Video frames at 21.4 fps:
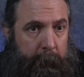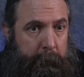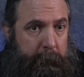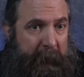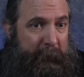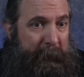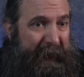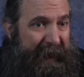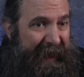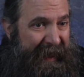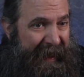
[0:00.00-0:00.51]

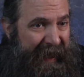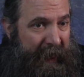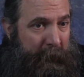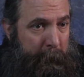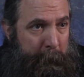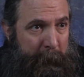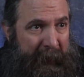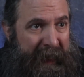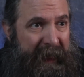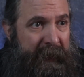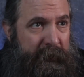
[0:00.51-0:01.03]
maybe get a
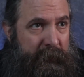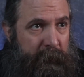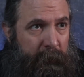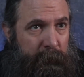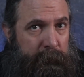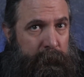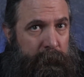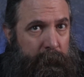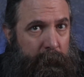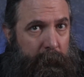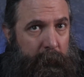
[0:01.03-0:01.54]
piece
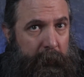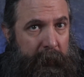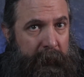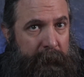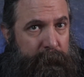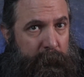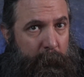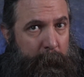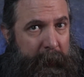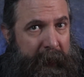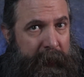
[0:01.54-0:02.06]
of
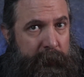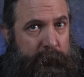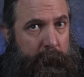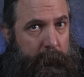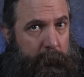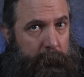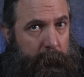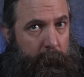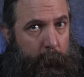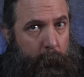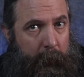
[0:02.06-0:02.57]
information
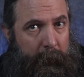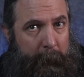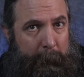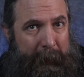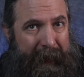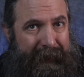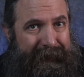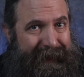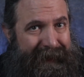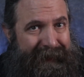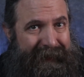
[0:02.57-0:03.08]
or lore
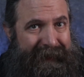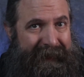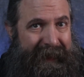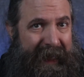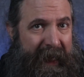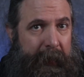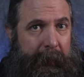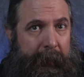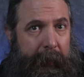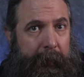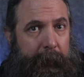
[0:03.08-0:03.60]
about the
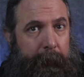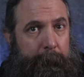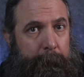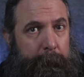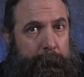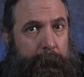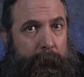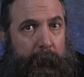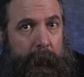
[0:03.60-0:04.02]
setting.